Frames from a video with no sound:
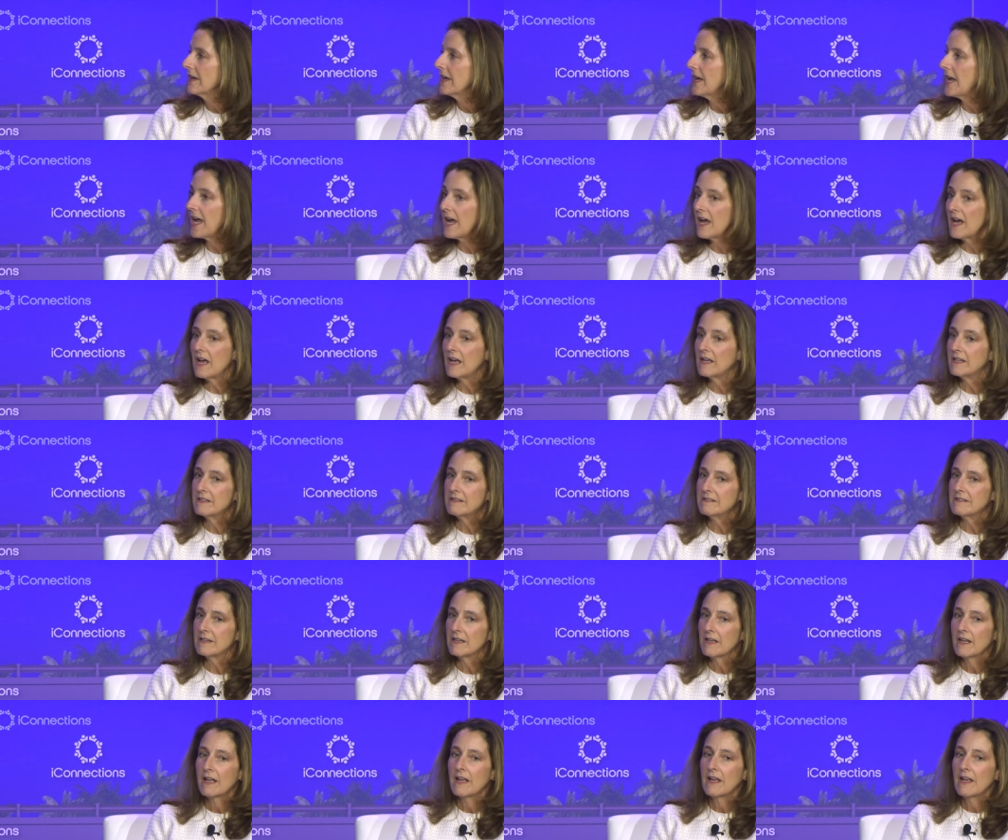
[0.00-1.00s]
And
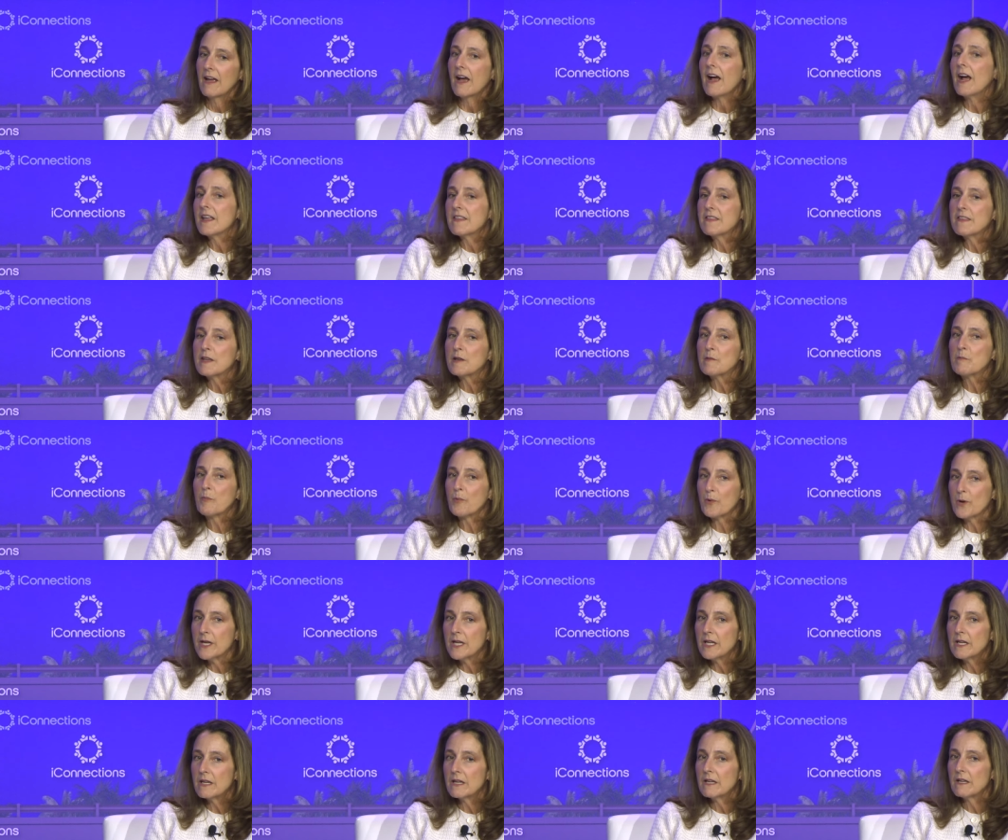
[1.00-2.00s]
I think
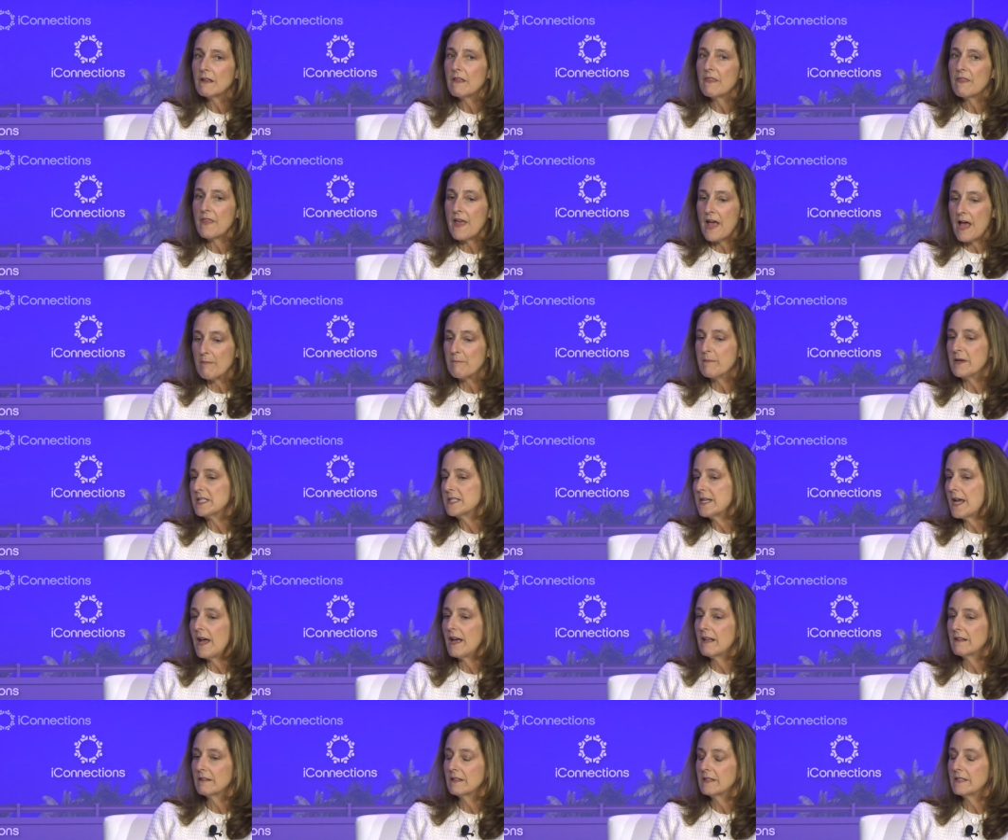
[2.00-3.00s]
bringing that
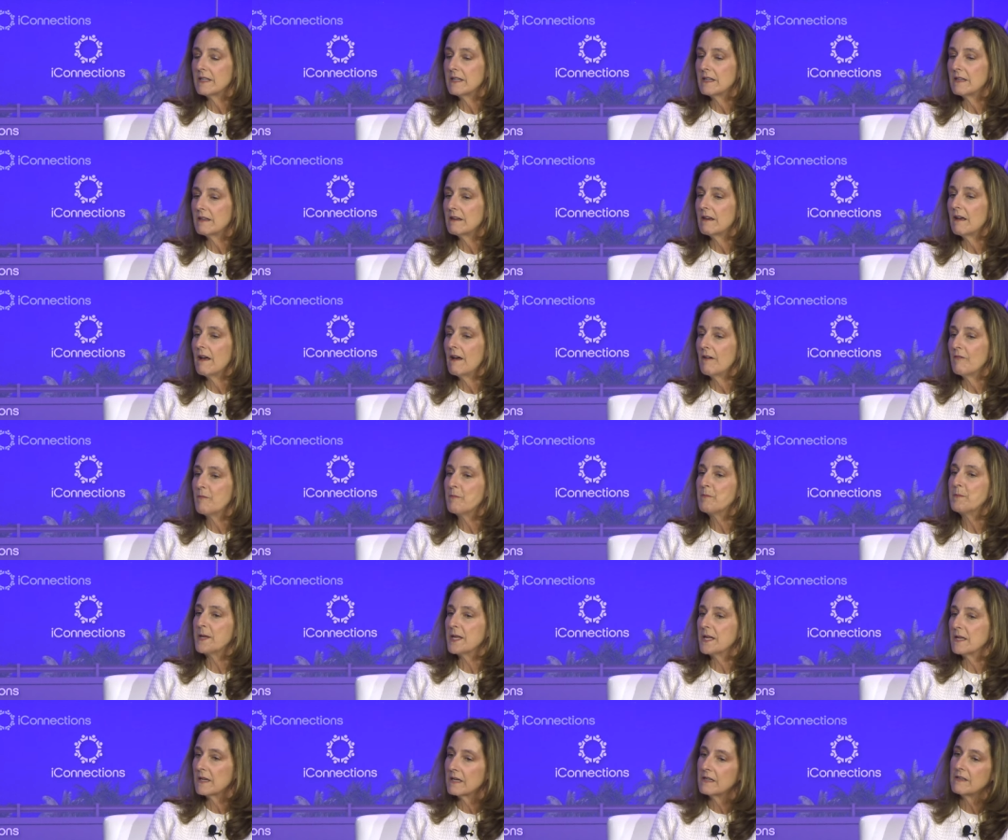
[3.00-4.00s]
mentality of
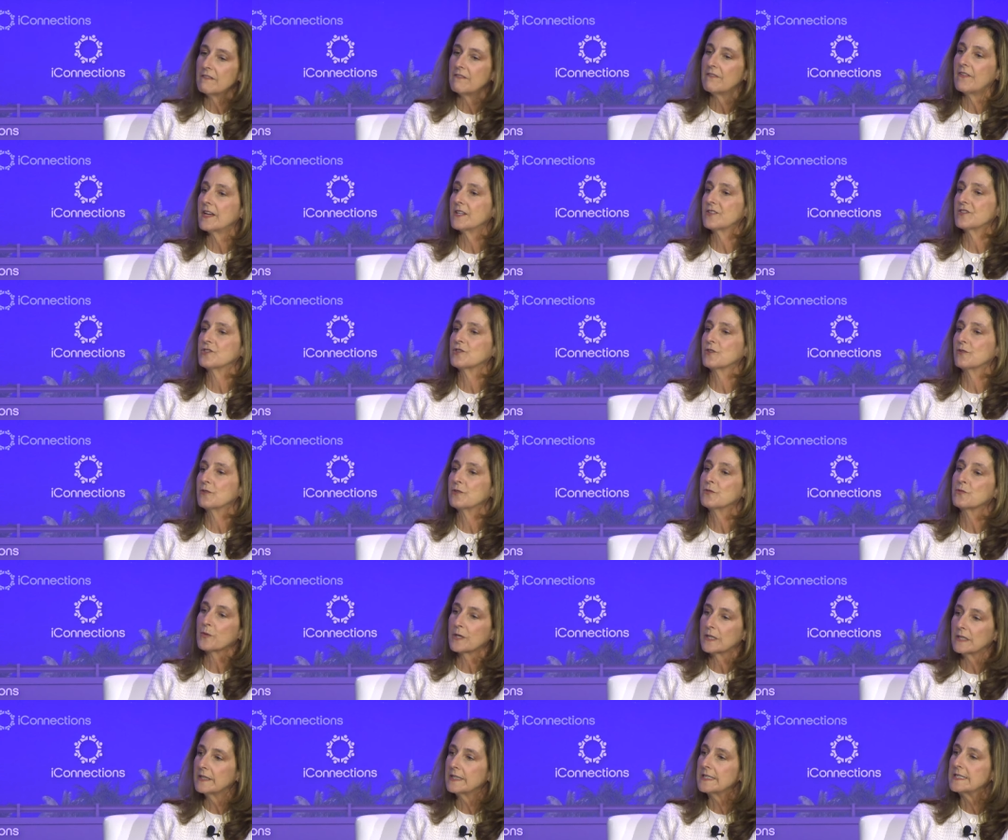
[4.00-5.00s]
being an investor and
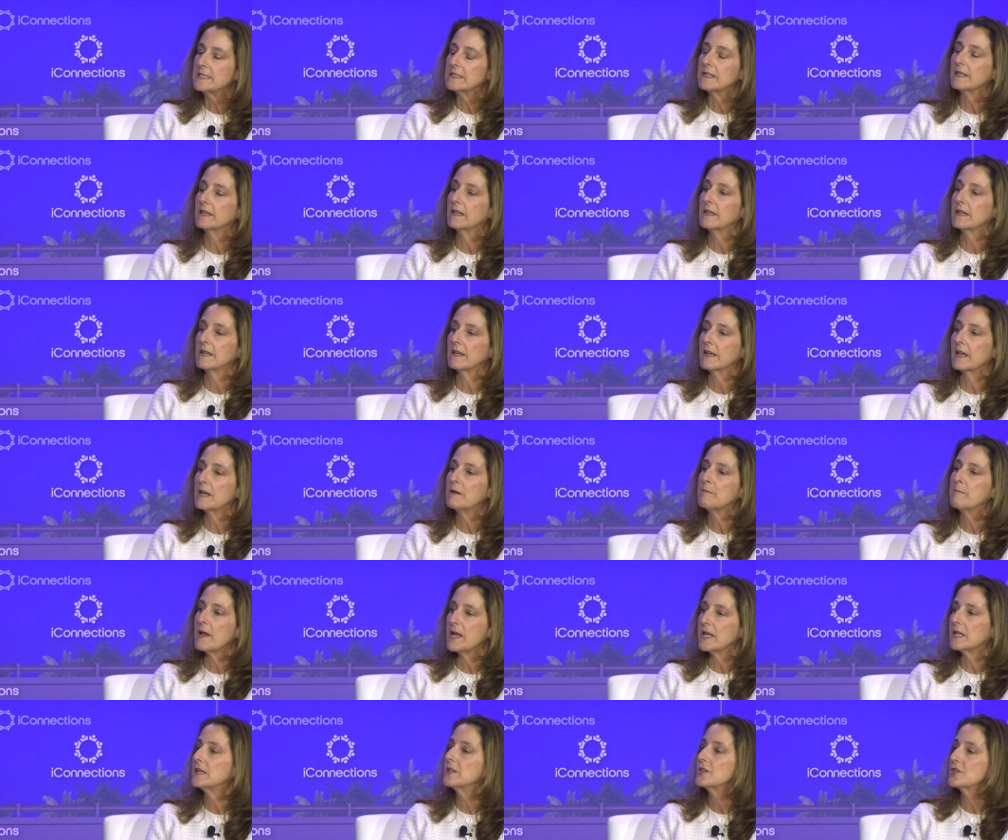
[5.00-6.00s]
really digging and
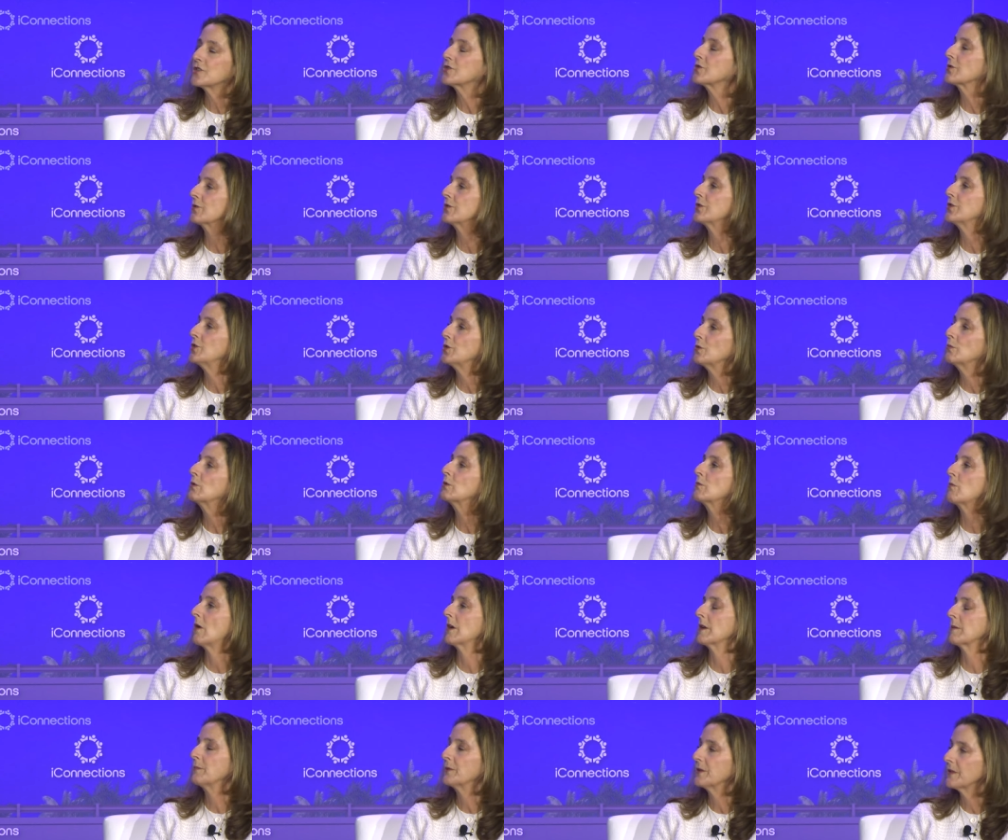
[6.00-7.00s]
making sure you would
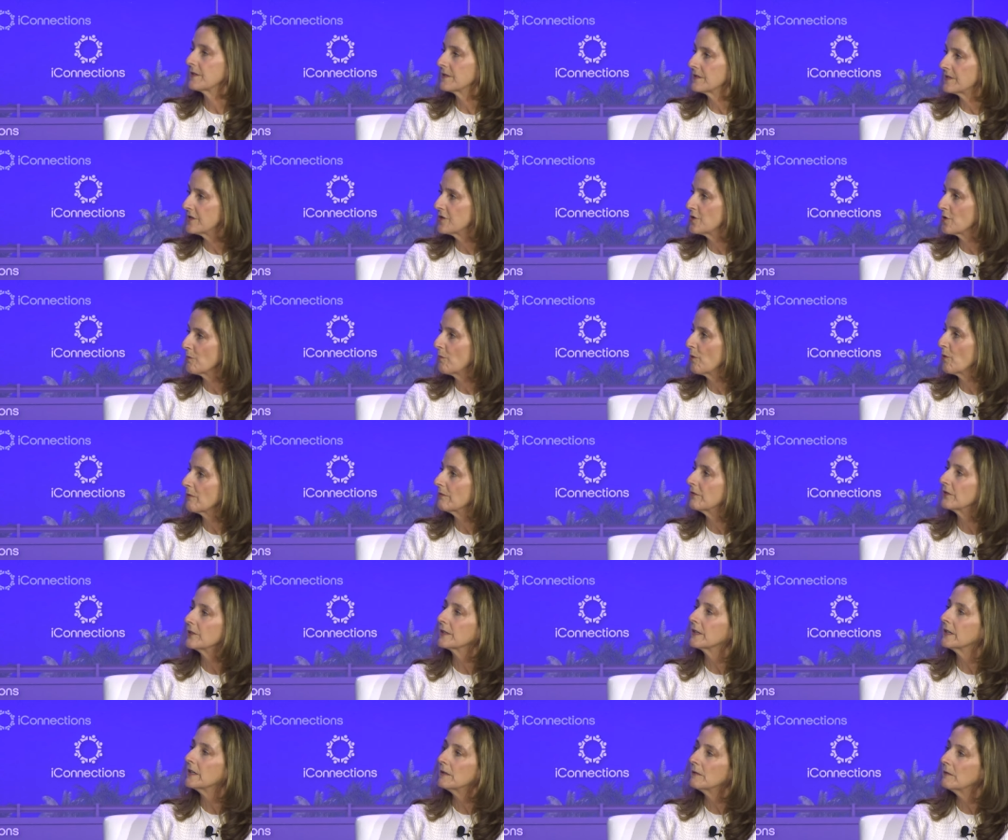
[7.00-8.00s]
want to put this in your
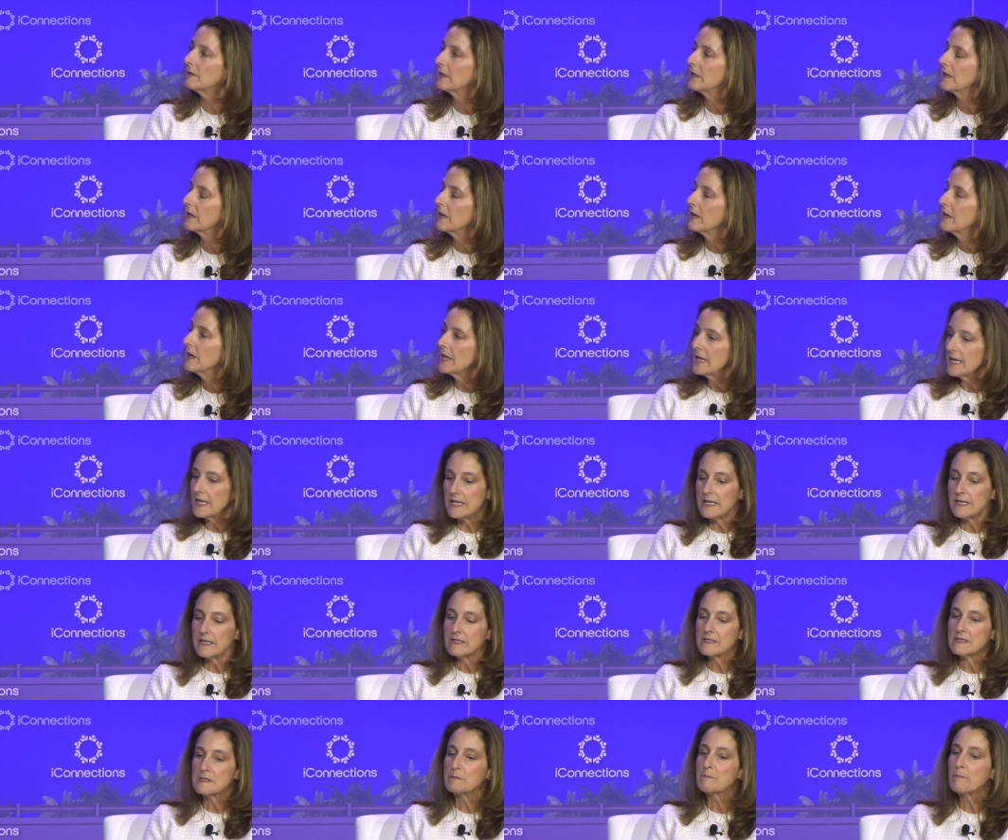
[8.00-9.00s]
portfolio
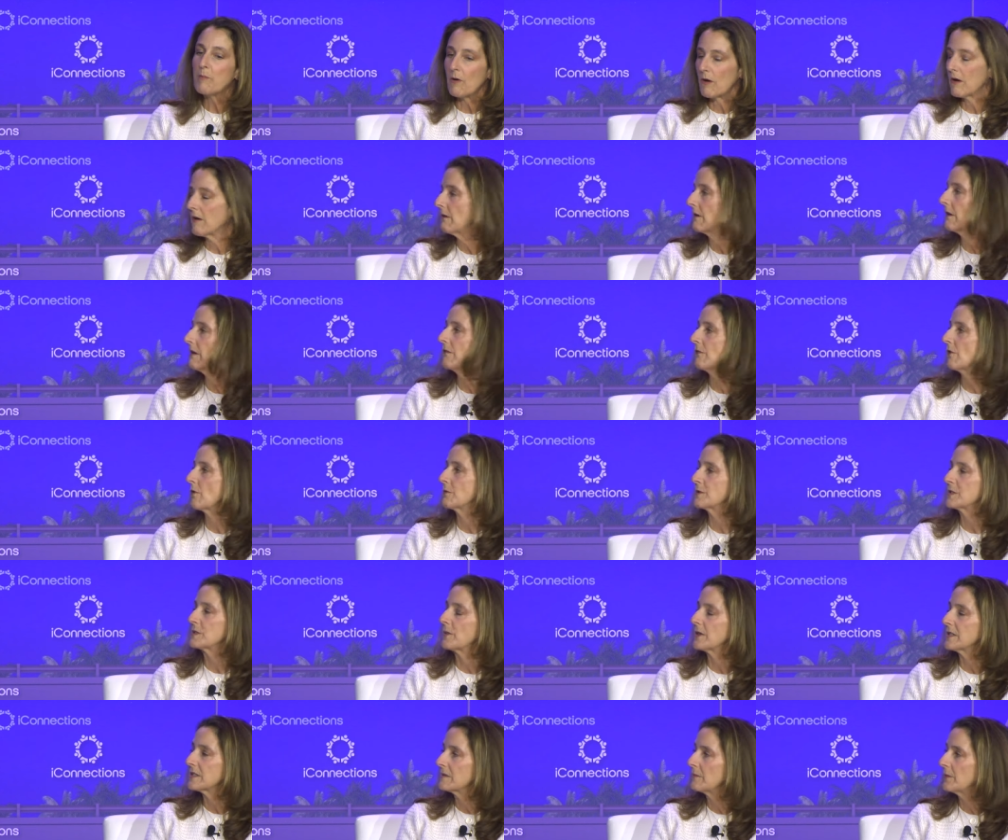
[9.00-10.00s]
is part of our
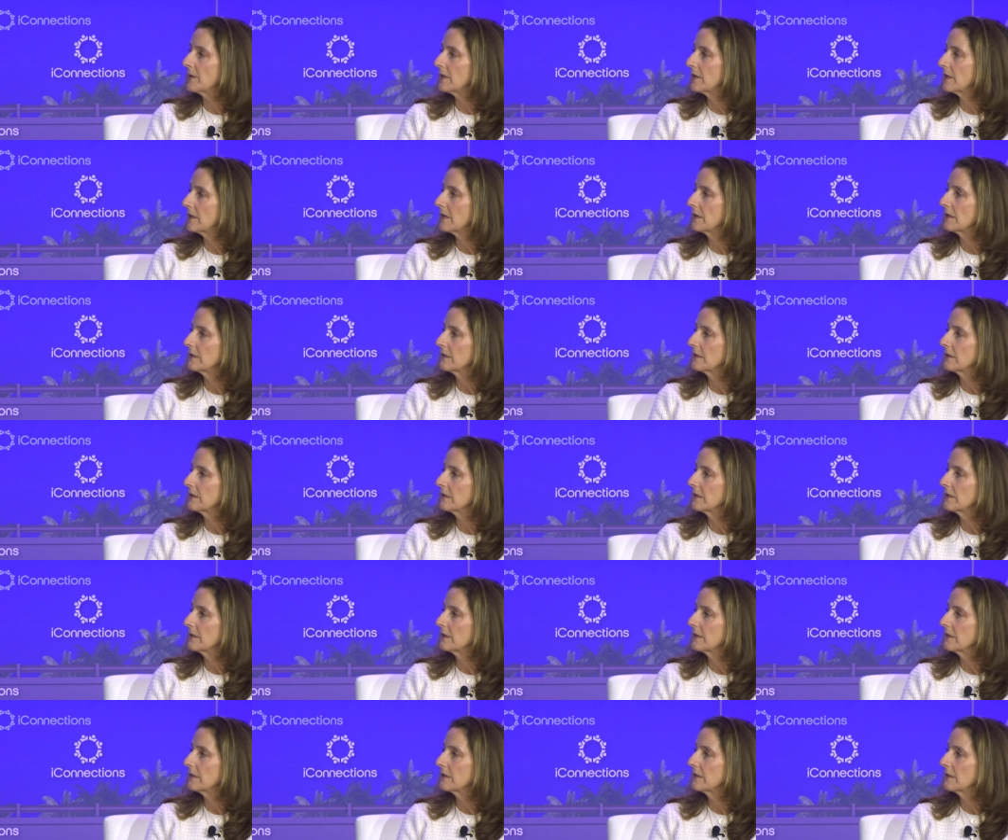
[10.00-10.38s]
responsibility.